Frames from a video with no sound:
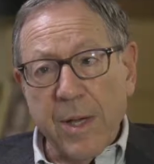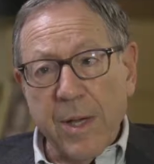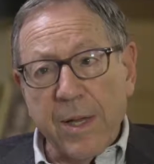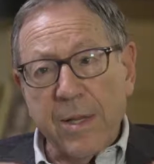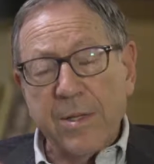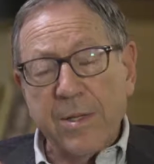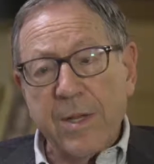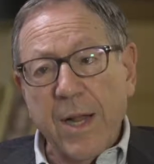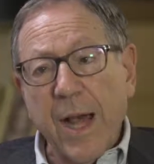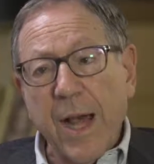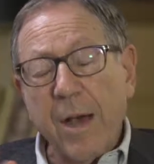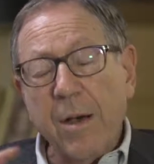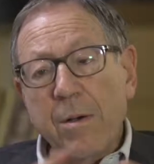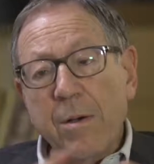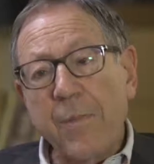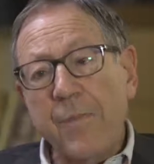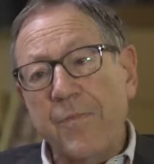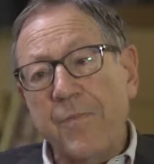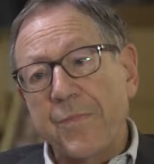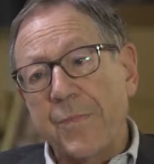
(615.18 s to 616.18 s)
It is
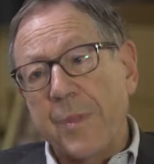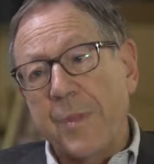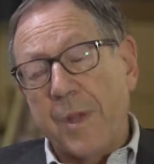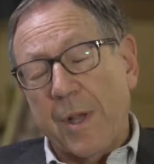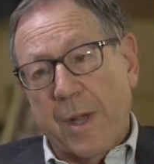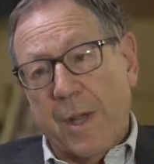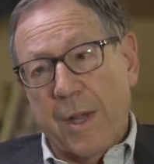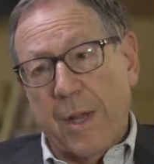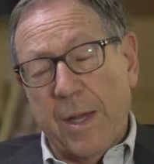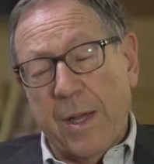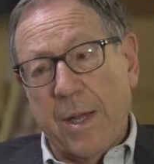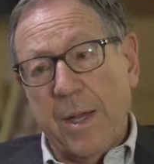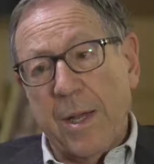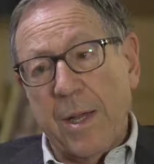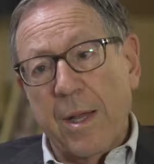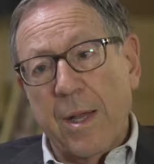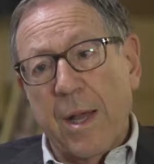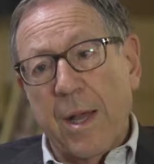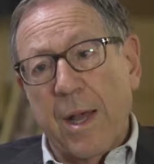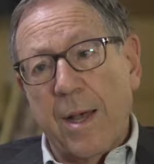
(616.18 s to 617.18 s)
now,
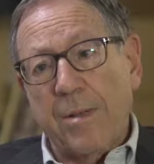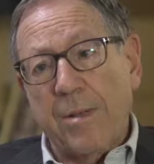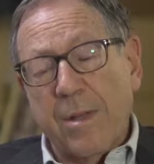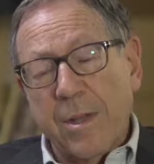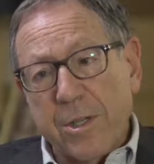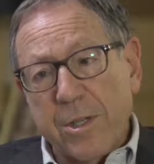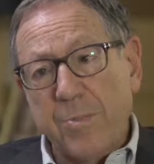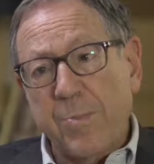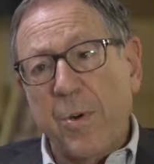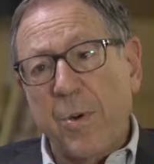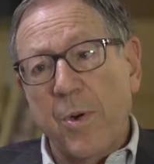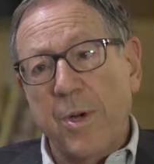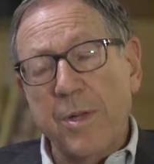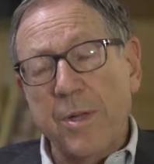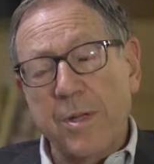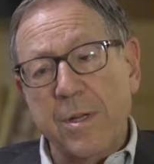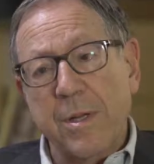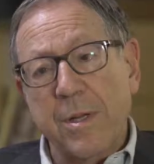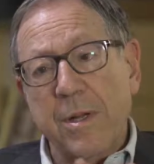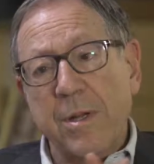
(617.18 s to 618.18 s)
at this
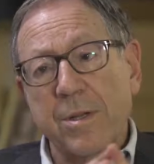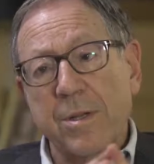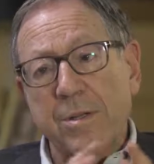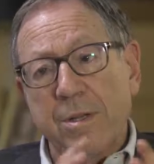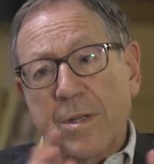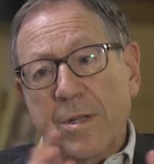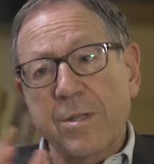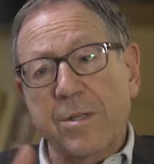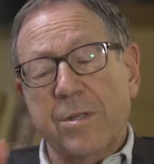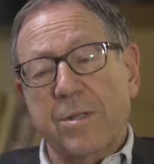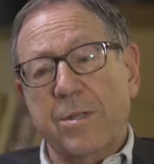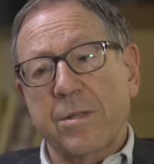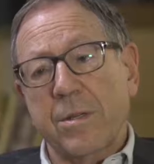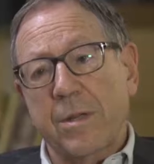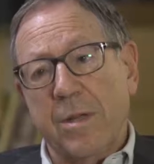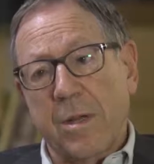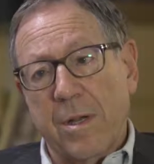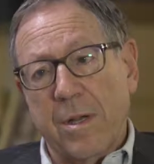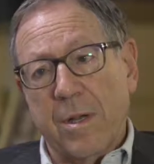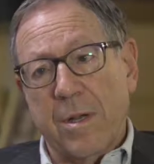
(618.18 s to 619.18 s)
point, since
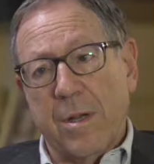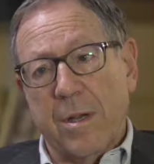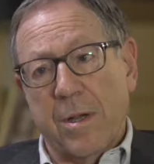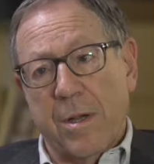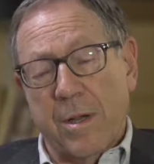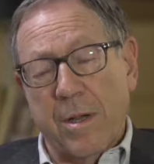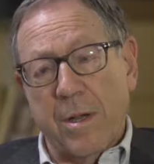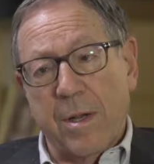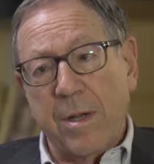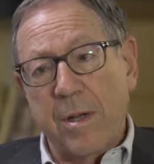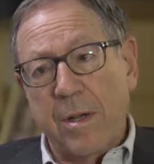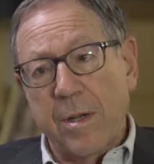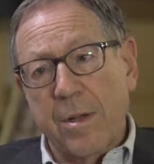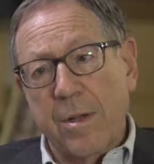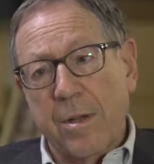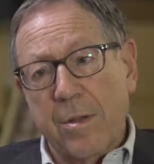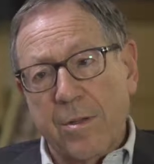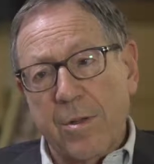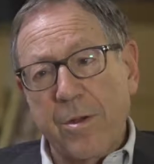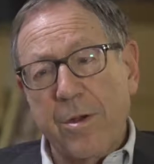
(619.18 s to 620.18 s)

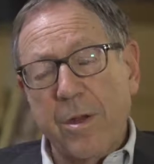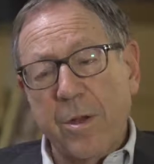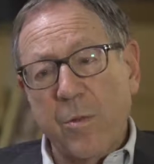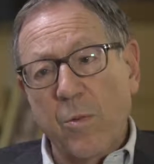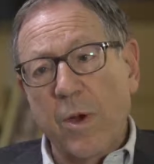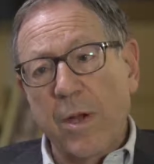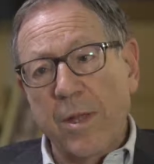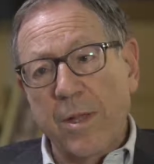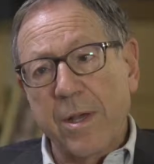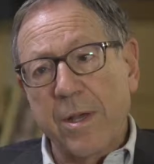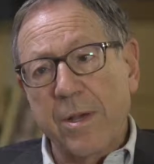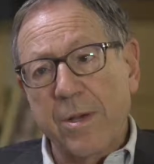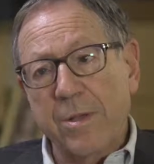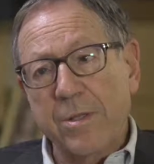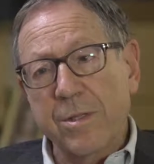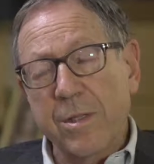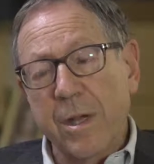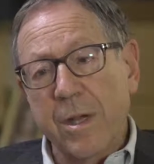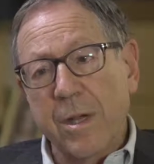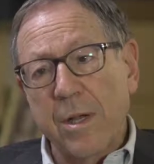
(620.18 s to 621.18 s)
31
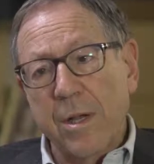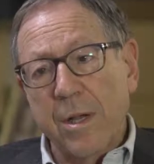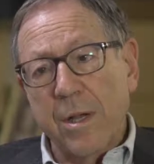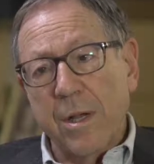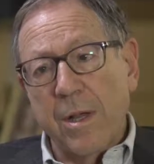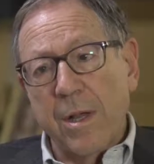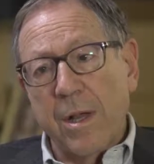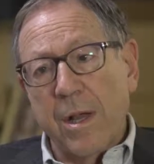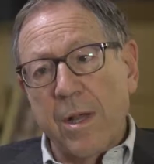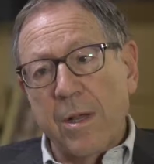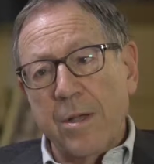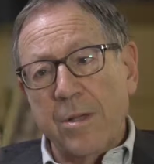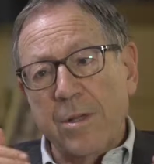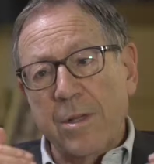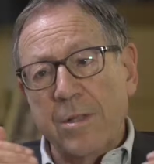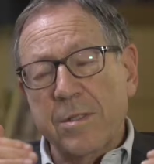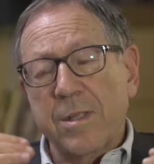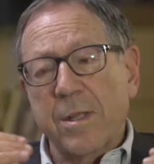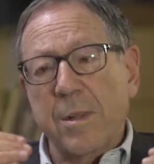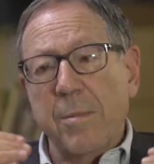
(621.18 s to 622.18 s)
years,
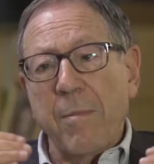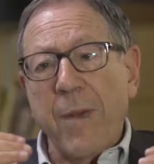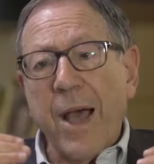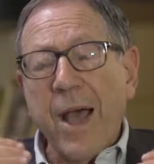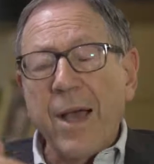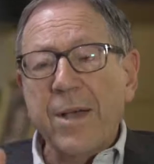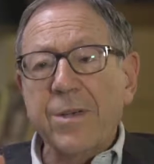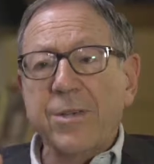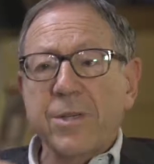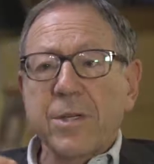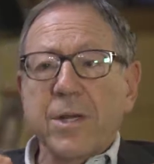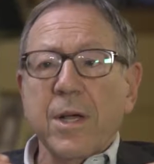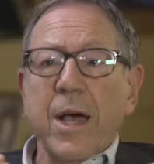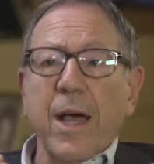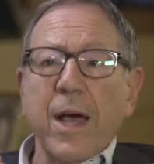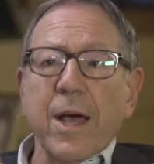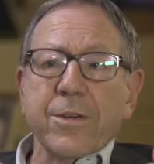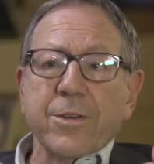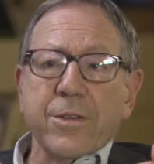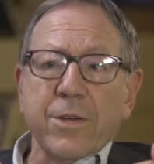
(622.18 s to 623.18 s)
since the mass
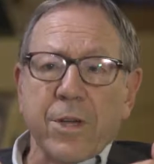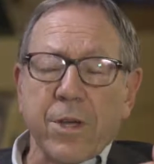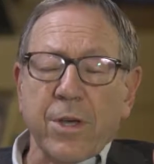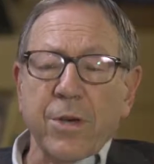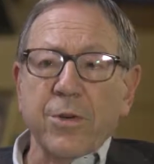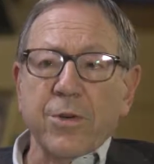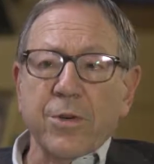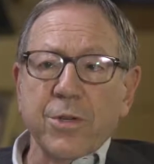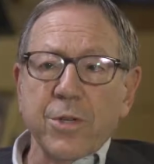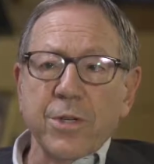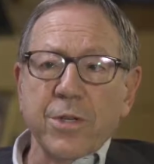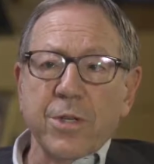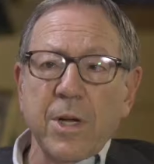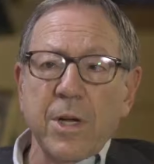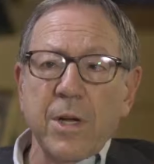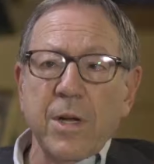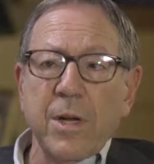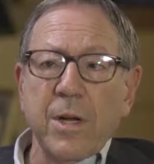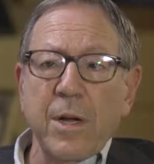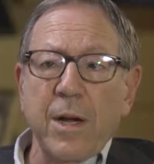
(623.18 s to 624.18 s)

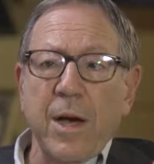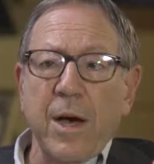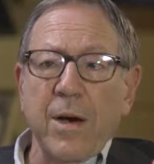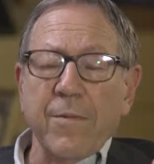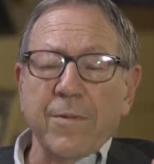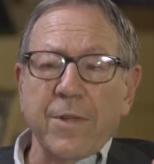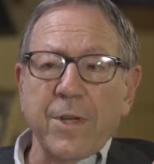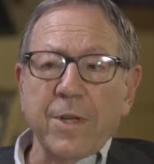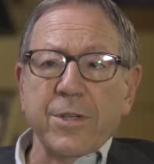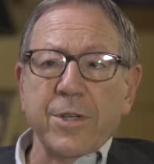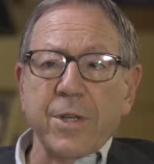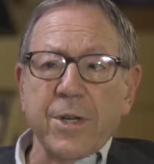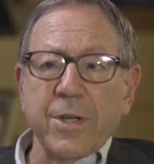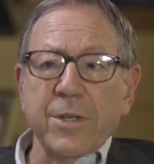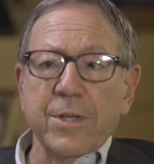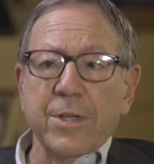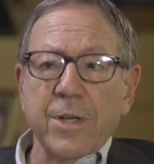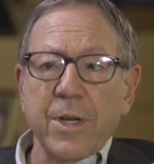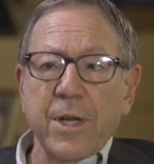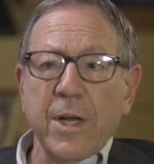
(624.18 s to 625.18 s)
executions of
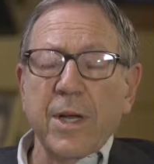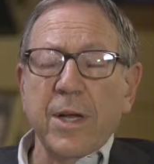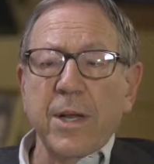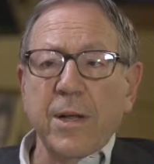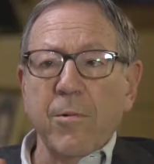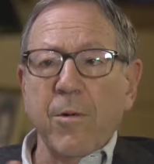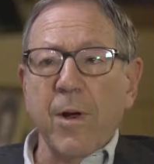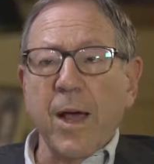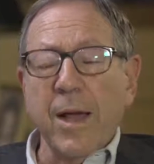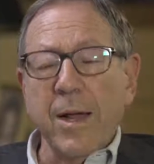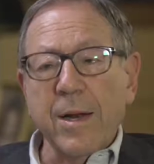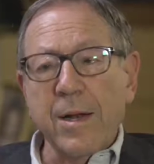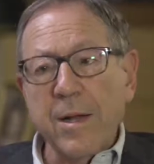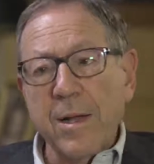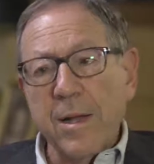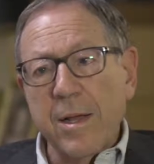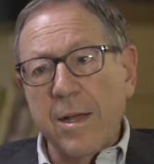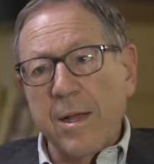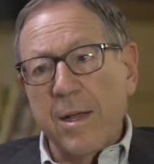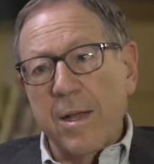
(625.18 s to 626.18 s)
dissidents in Iran